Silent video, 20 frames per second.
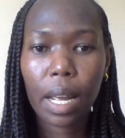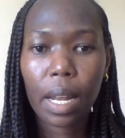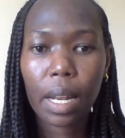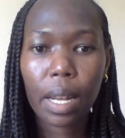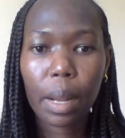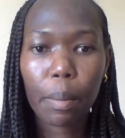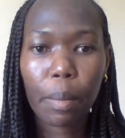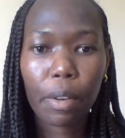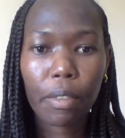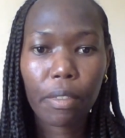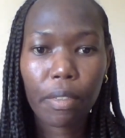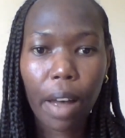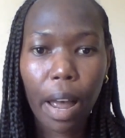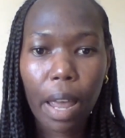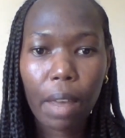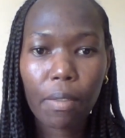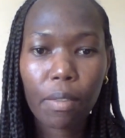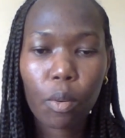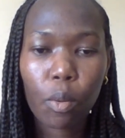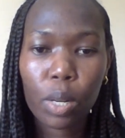Number
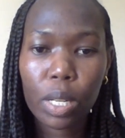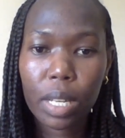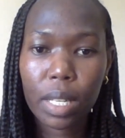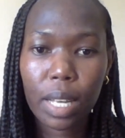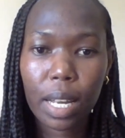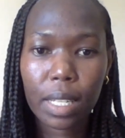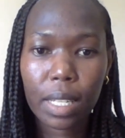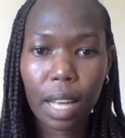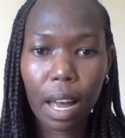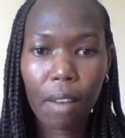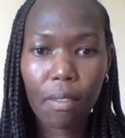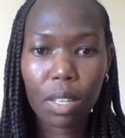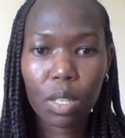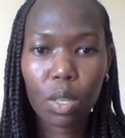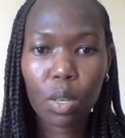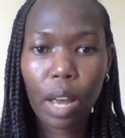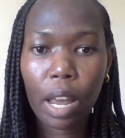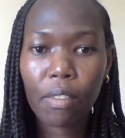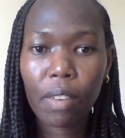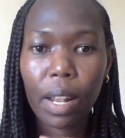five, what is a service?
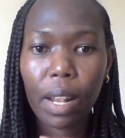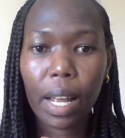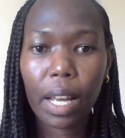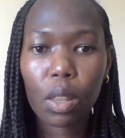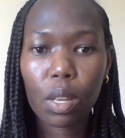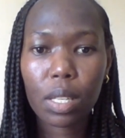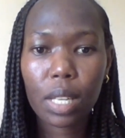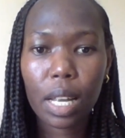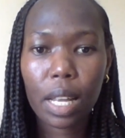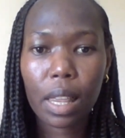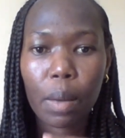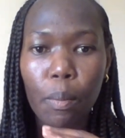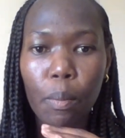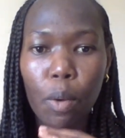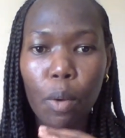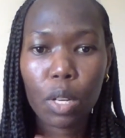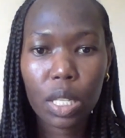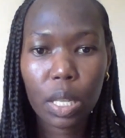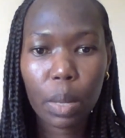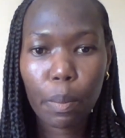So I feel like those are the
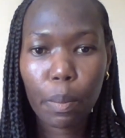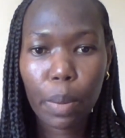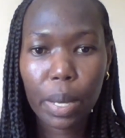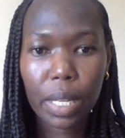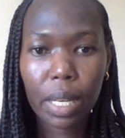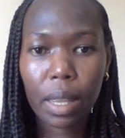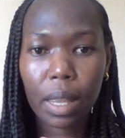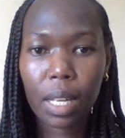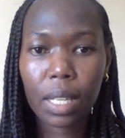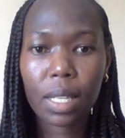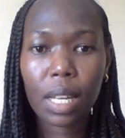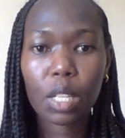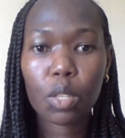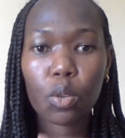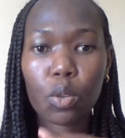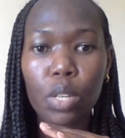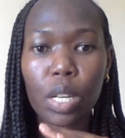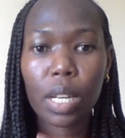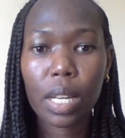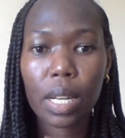most basic things that
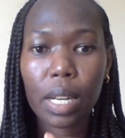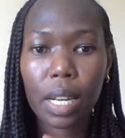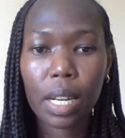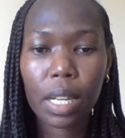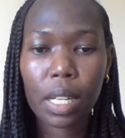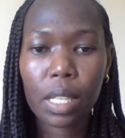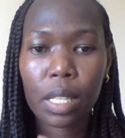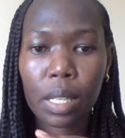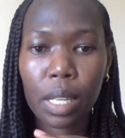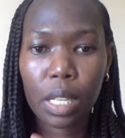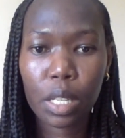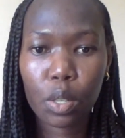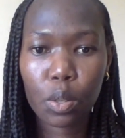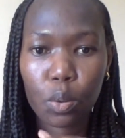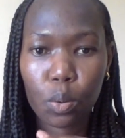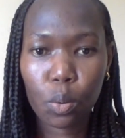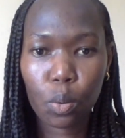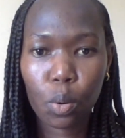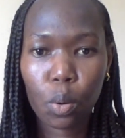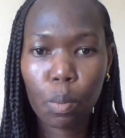you really, really need
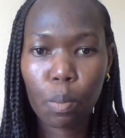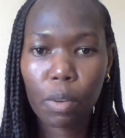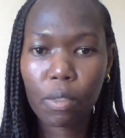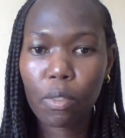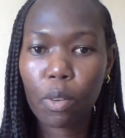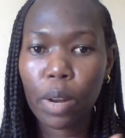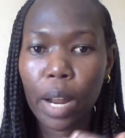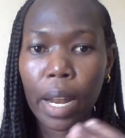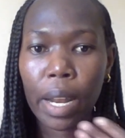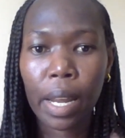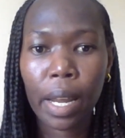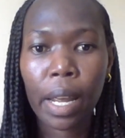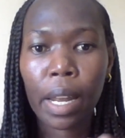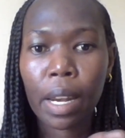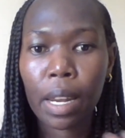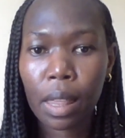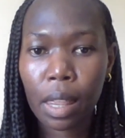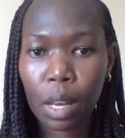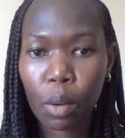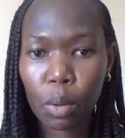to know before running
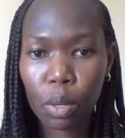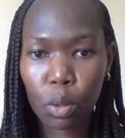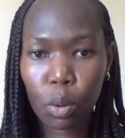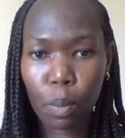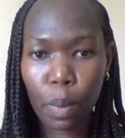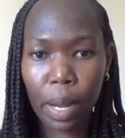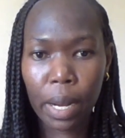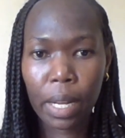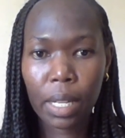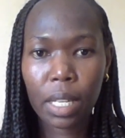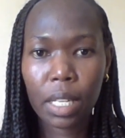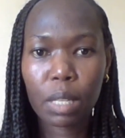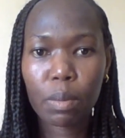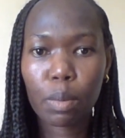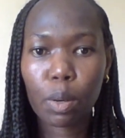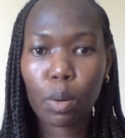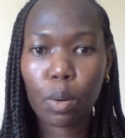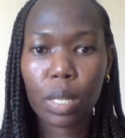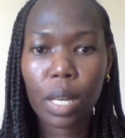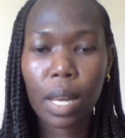anything with Kubernetes,
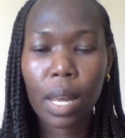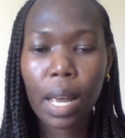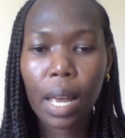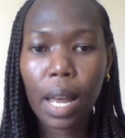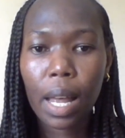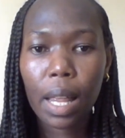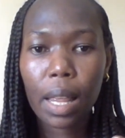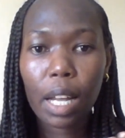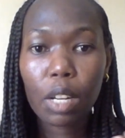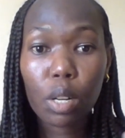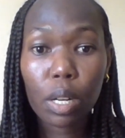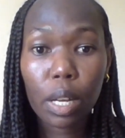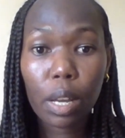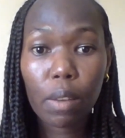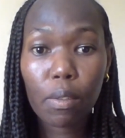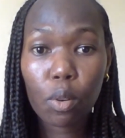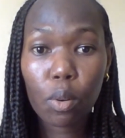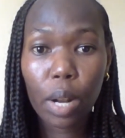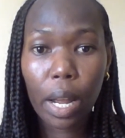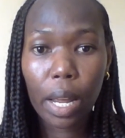because that will
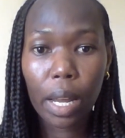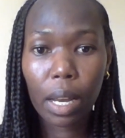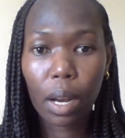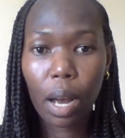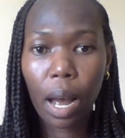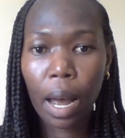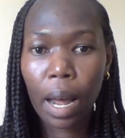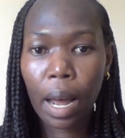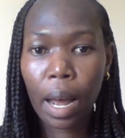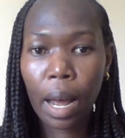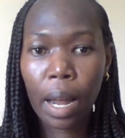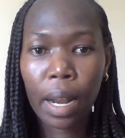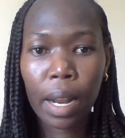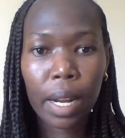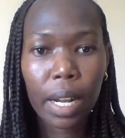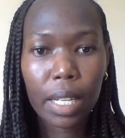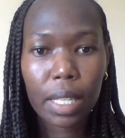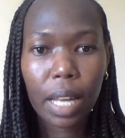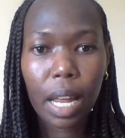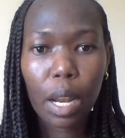give you like an
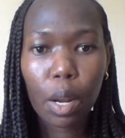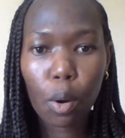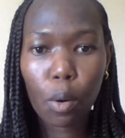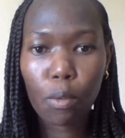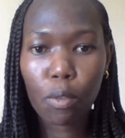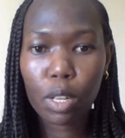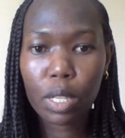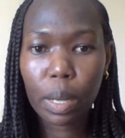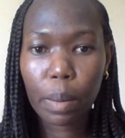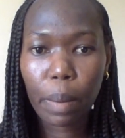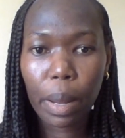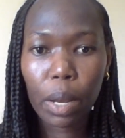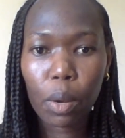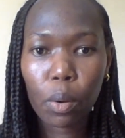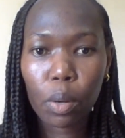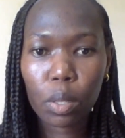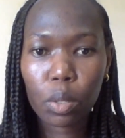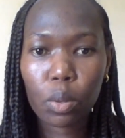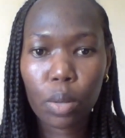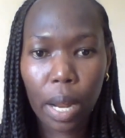understanding of what am I
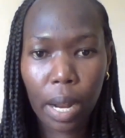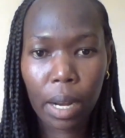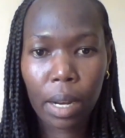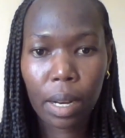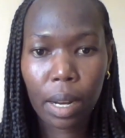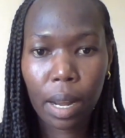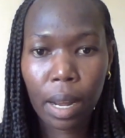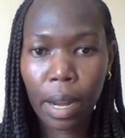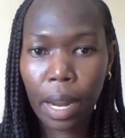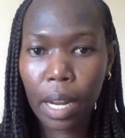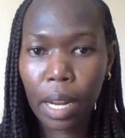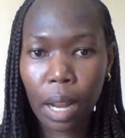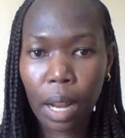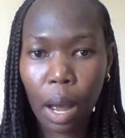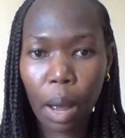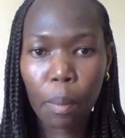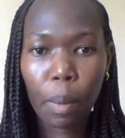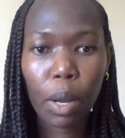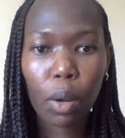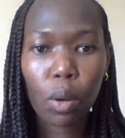going to run right
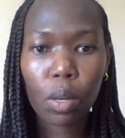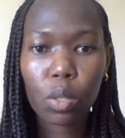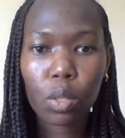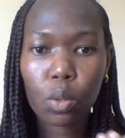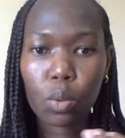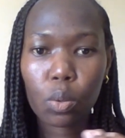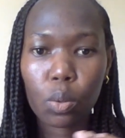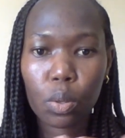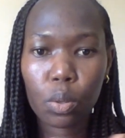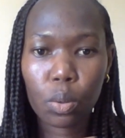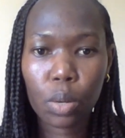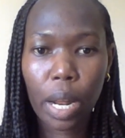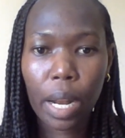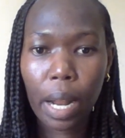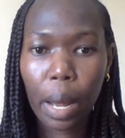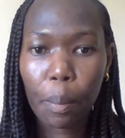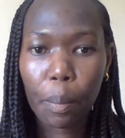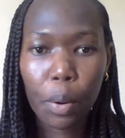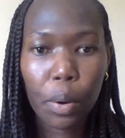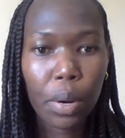now. Am I going to run
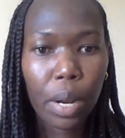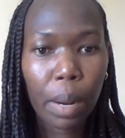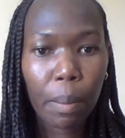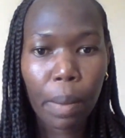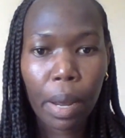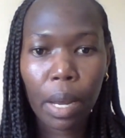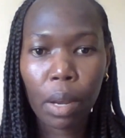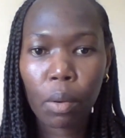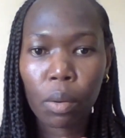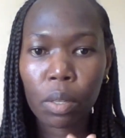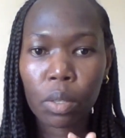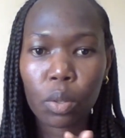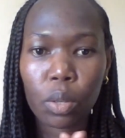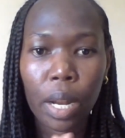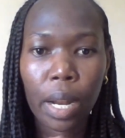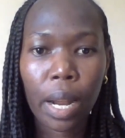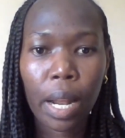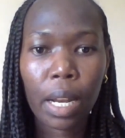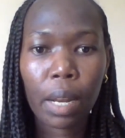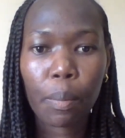a pod? Am I going to
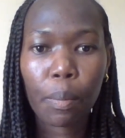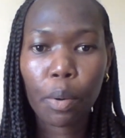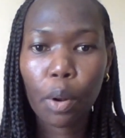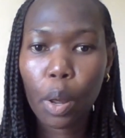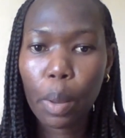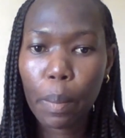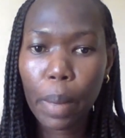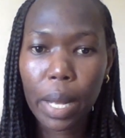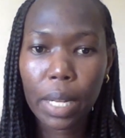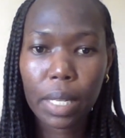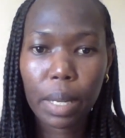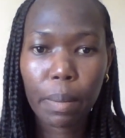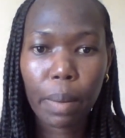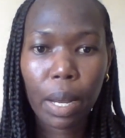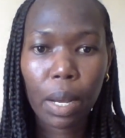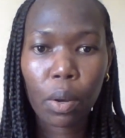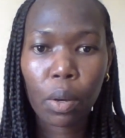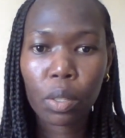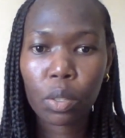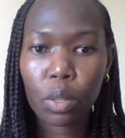run a deployment? Am
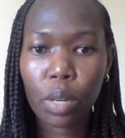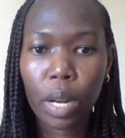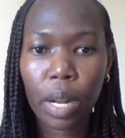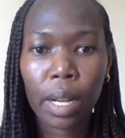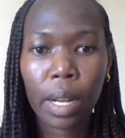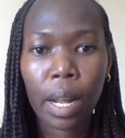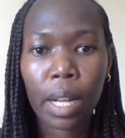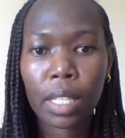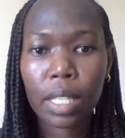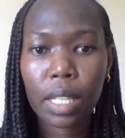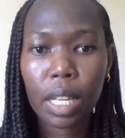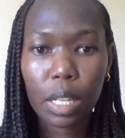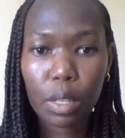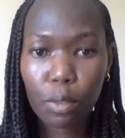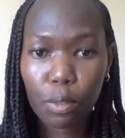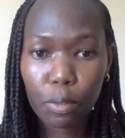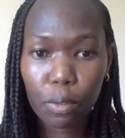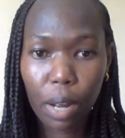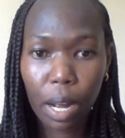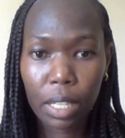I going to run a
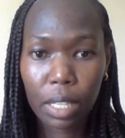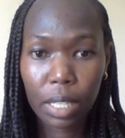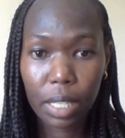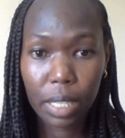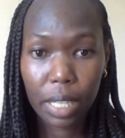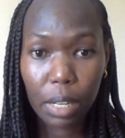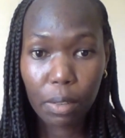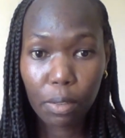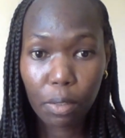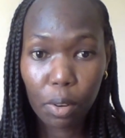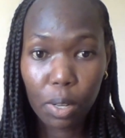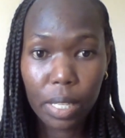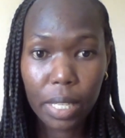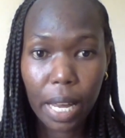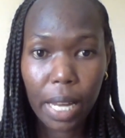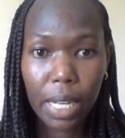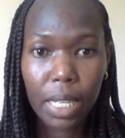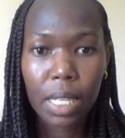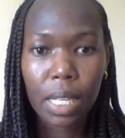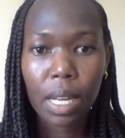stateful
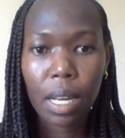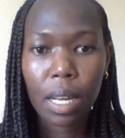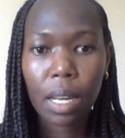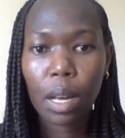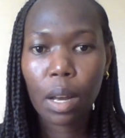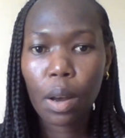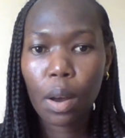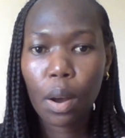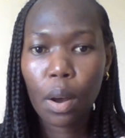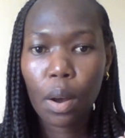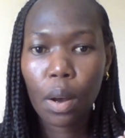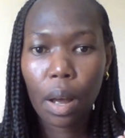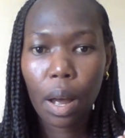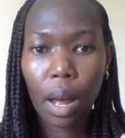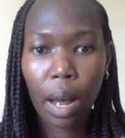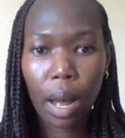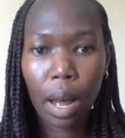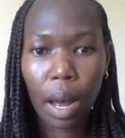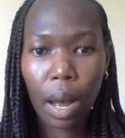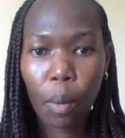set?
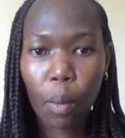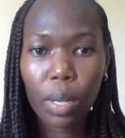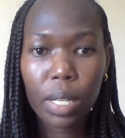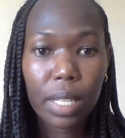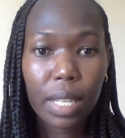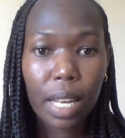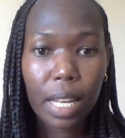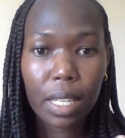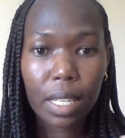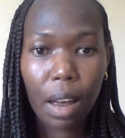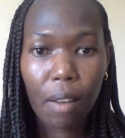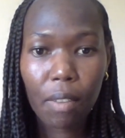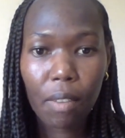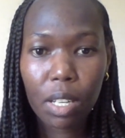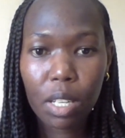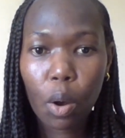What is a service?